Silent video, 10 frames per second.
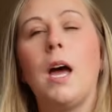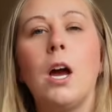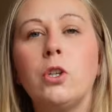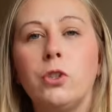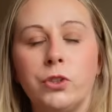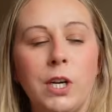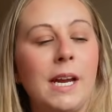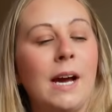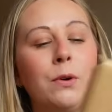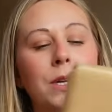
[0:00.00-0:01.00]
a
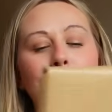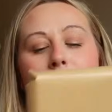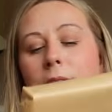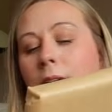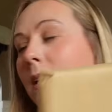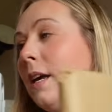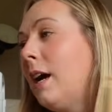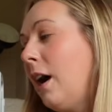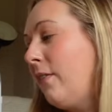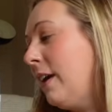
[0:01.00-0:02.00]
great outcome here.
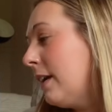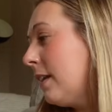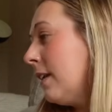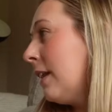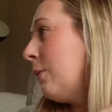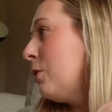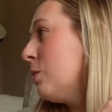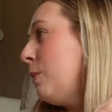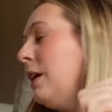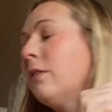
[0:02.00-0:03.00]
I think that that would
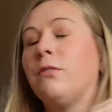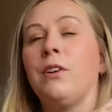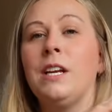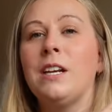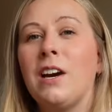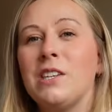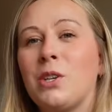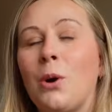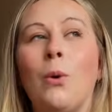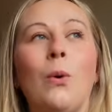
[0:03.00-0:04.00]
just be a really
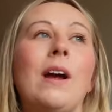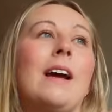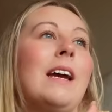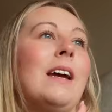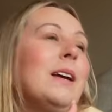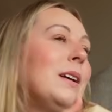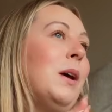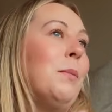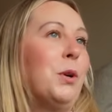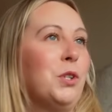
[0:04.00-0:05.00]
nice, quick
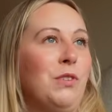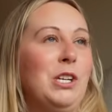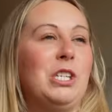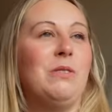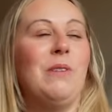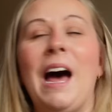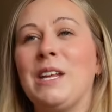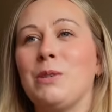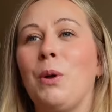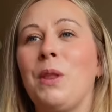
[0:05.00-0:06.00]
book to read, and
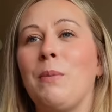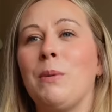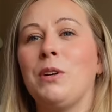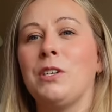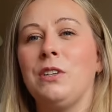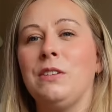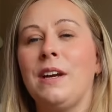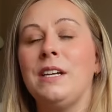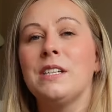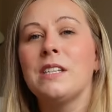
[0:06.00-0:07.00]
it's one that I've been wanting to read for
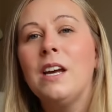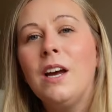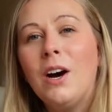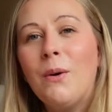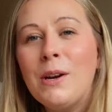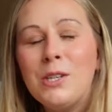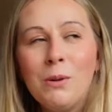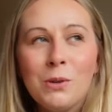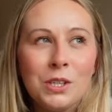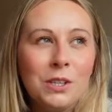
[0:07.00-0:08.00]
ages. Oh, I do
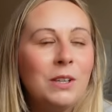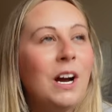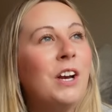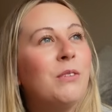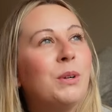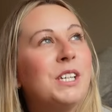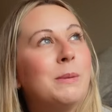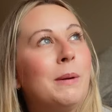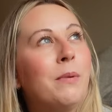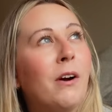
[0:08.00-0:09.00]
also kind of want it to
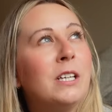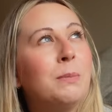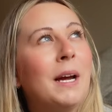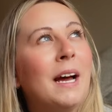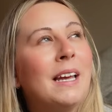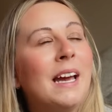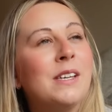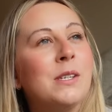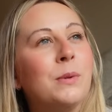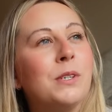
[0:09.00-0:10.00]
be Bride by Ali
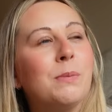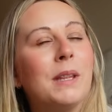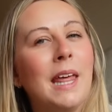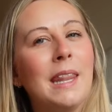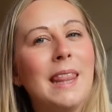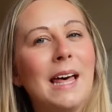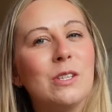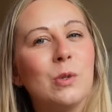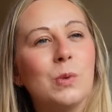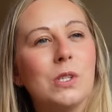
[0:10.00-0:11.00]
Hazelwood, but then
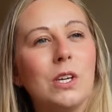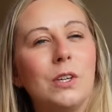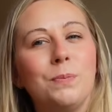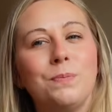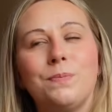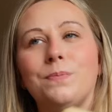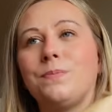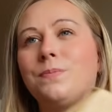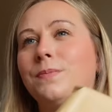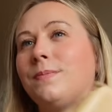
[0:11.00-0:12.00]
that's also
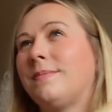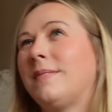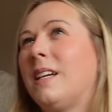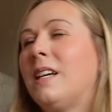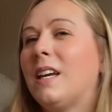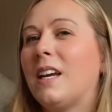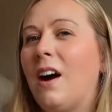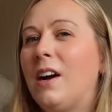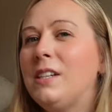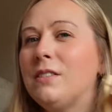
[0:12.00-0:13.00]

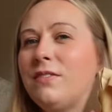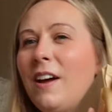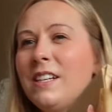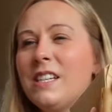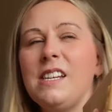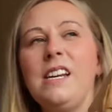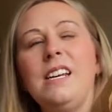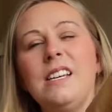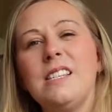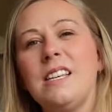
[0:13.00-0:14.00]
kind of fantasy,
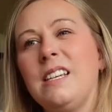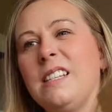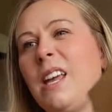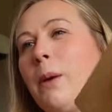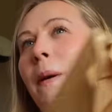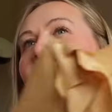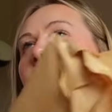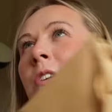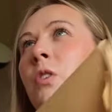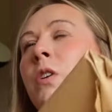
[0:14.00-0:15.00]
is it? It's like
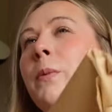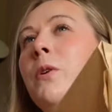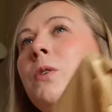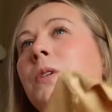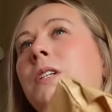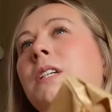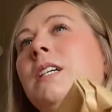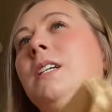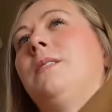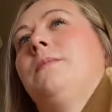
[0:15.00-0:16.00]

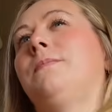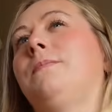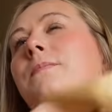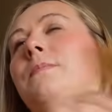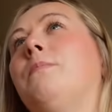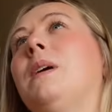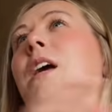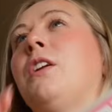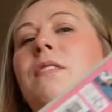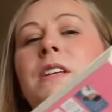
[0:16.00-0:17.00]
paranormal, but
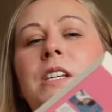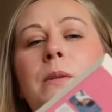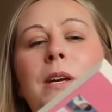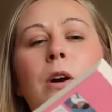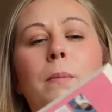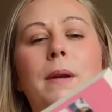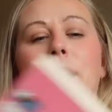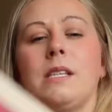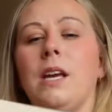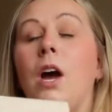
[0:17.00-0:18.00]
I don't think it's going to be
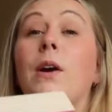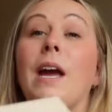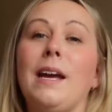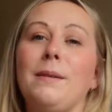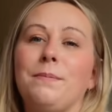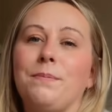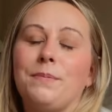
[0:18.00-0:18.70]
complex. Okay,